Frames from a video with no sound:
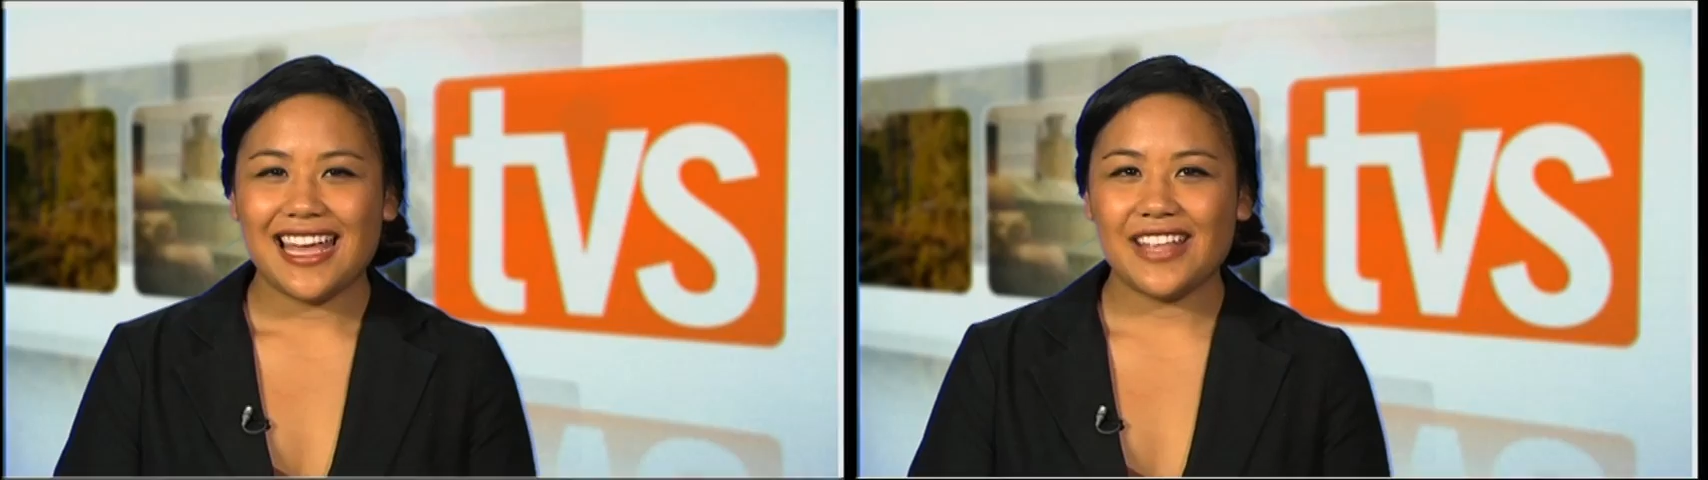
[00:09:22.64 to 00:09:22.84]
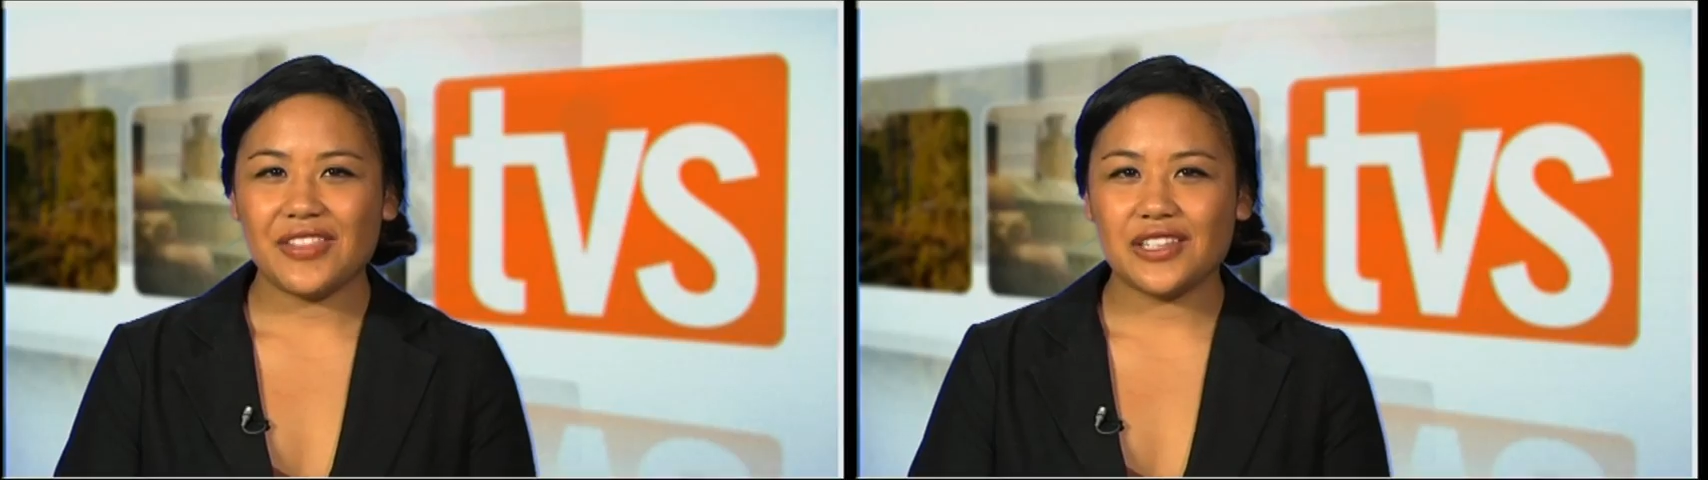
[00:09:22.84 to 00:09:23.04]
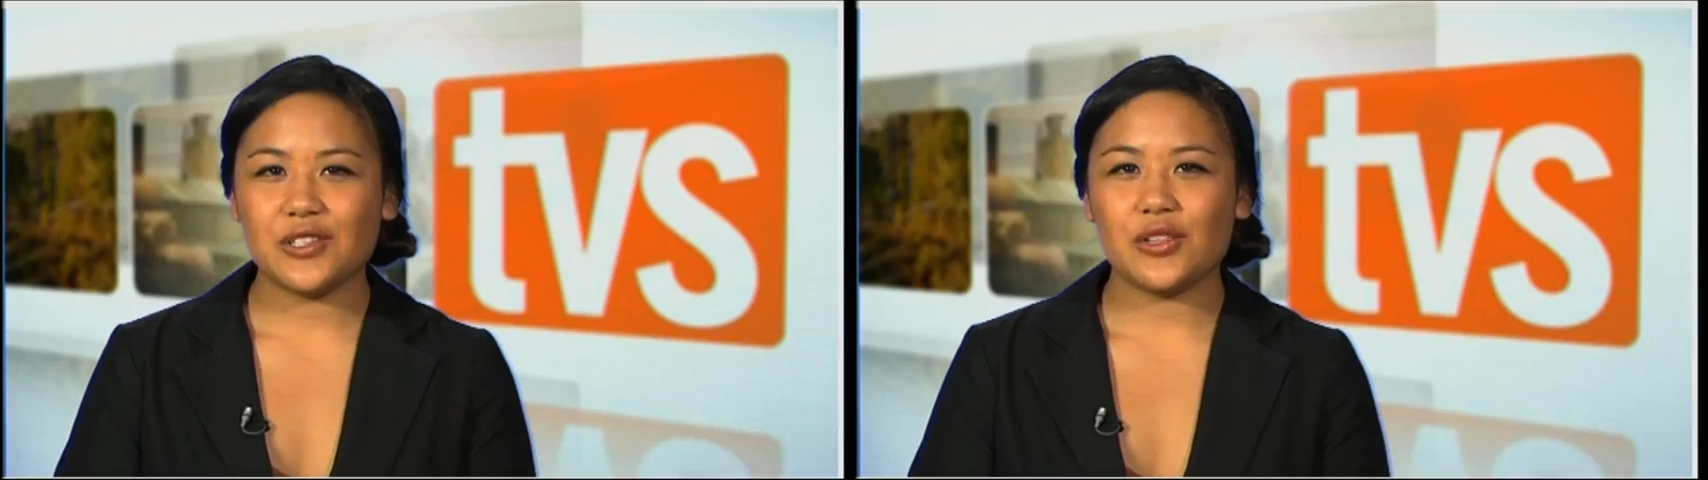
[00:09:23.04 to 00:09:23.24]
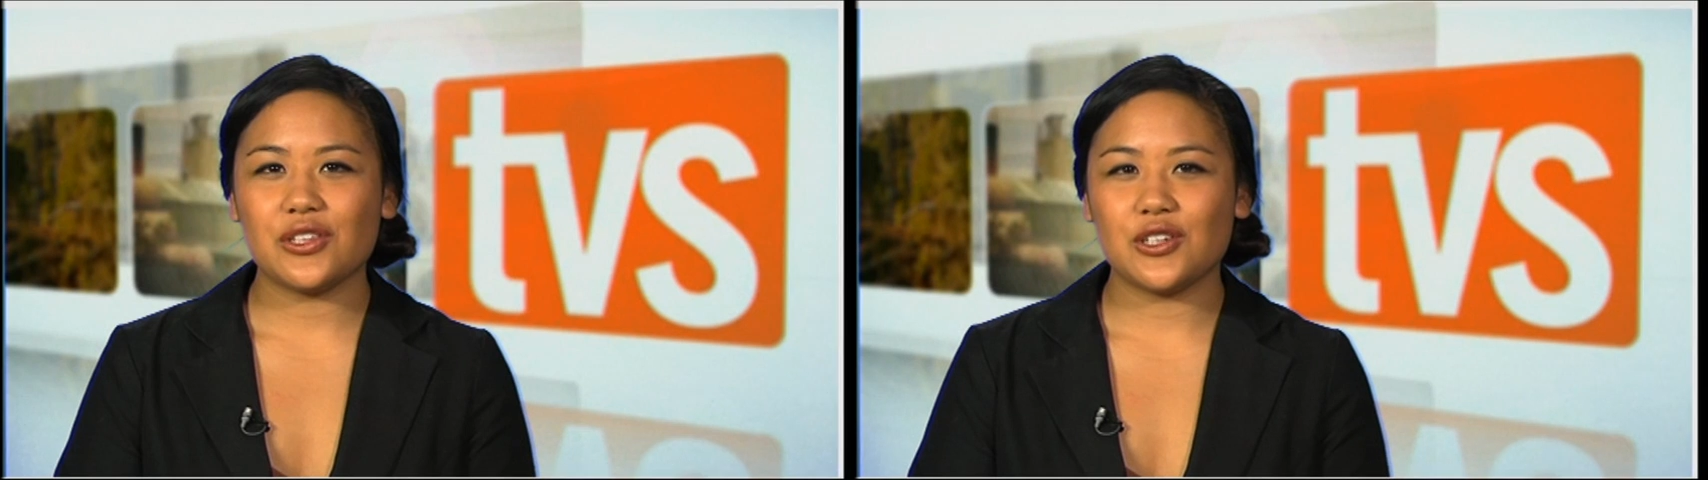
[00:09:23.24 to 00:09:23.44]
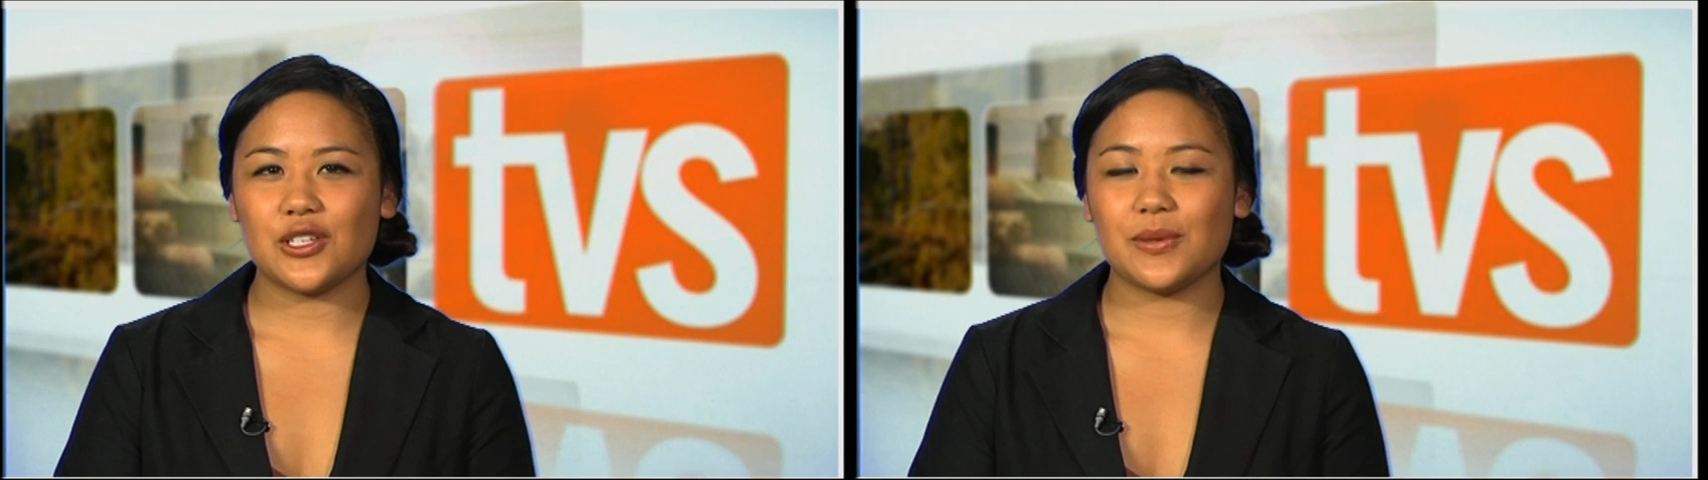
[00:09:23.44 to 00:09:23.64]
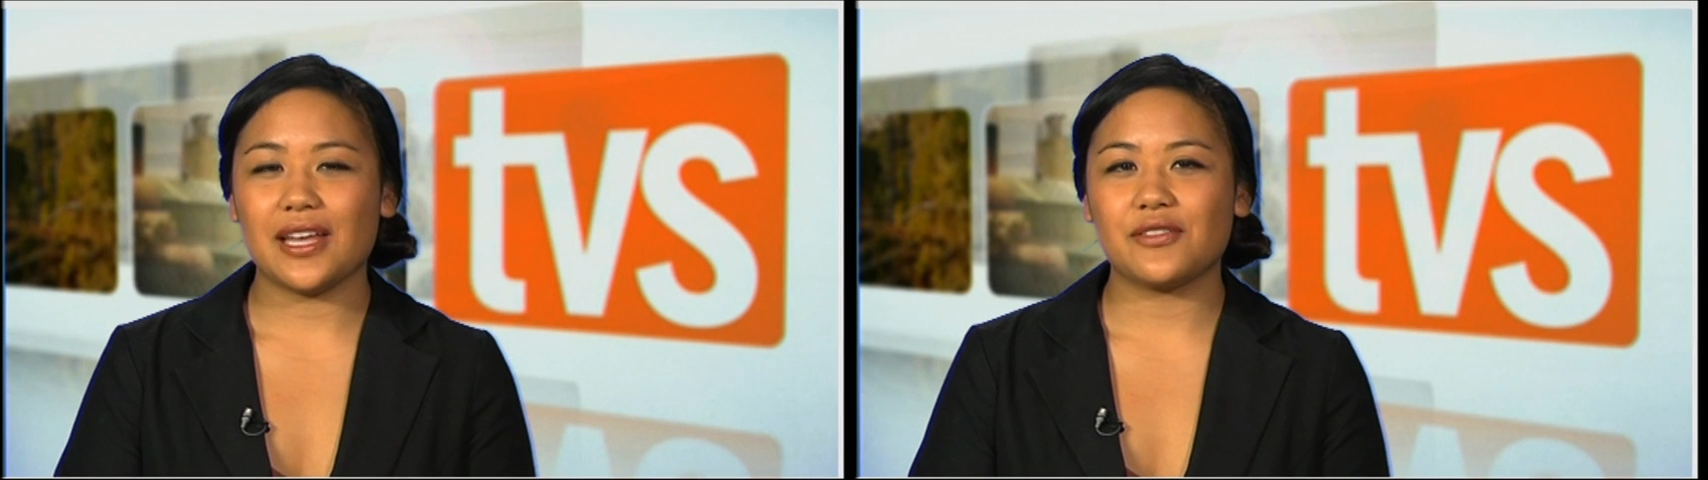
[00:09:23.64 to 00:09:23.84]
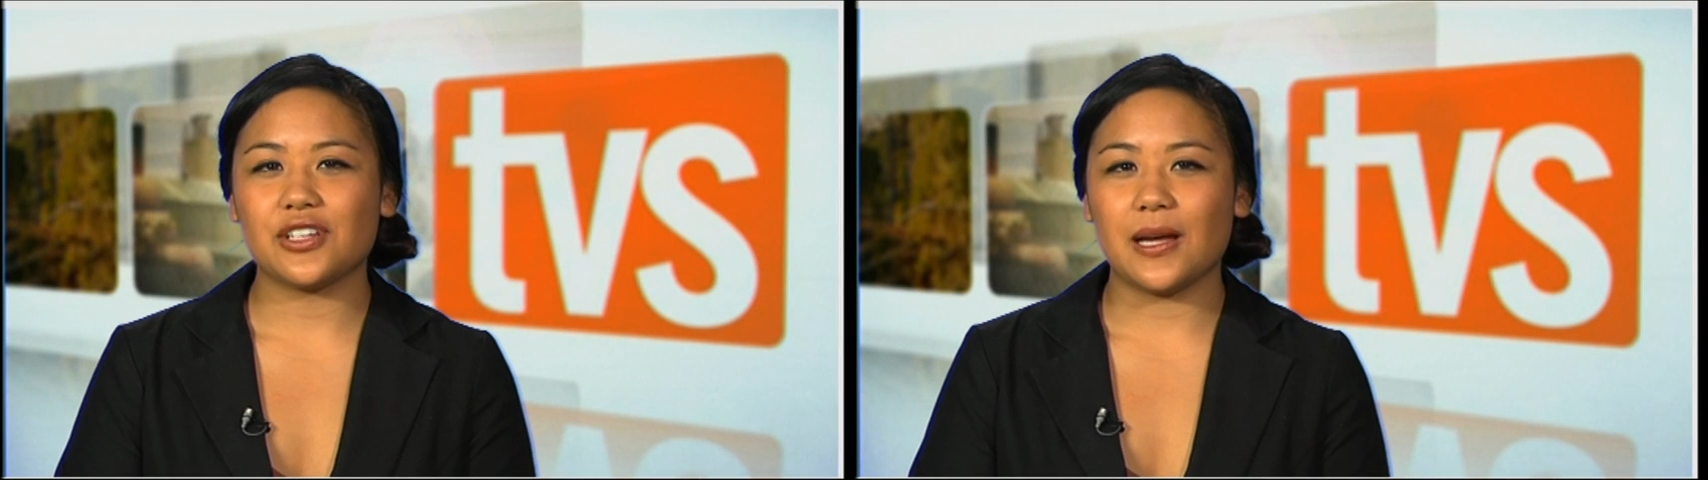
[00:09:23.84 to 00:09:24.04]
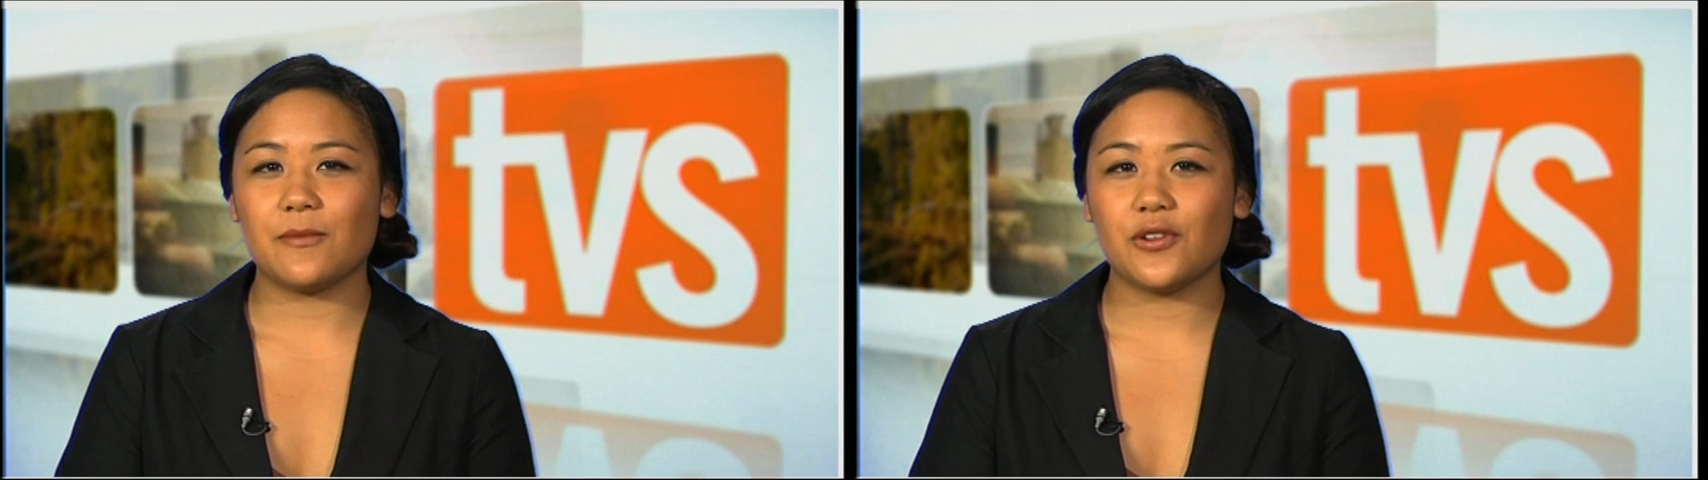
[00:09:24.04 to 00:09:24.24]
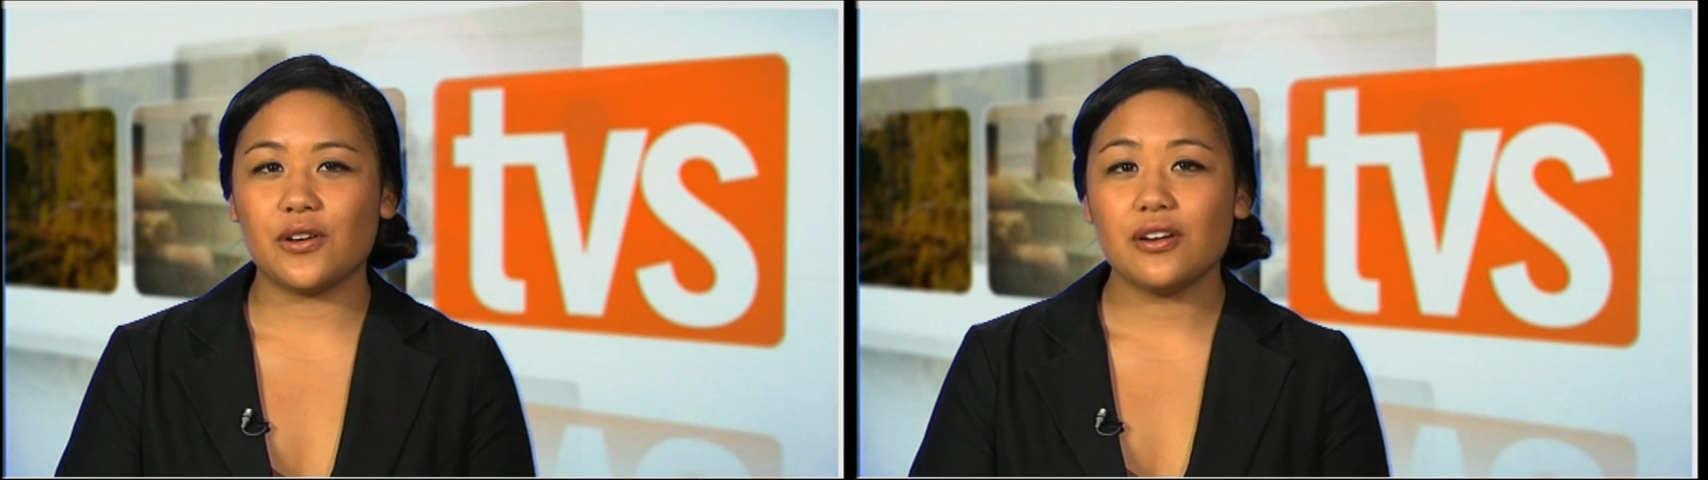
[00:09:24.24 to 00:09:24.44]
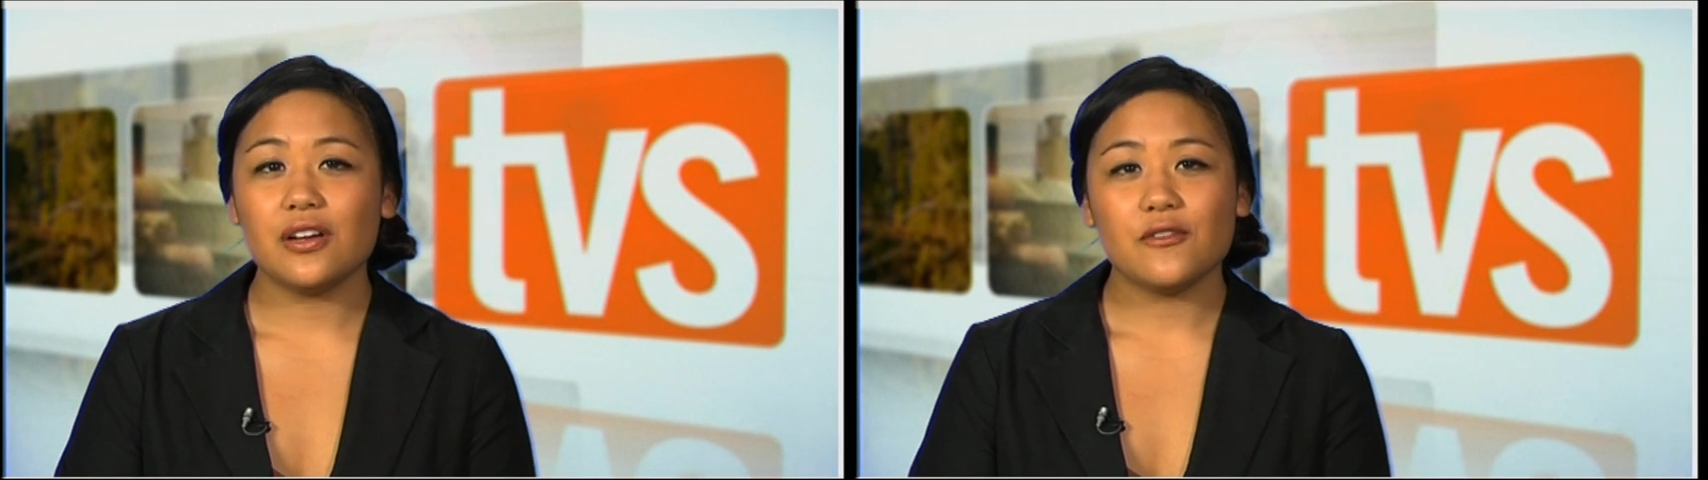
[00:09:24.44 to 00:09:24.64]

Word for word: And that's all the news we have time for.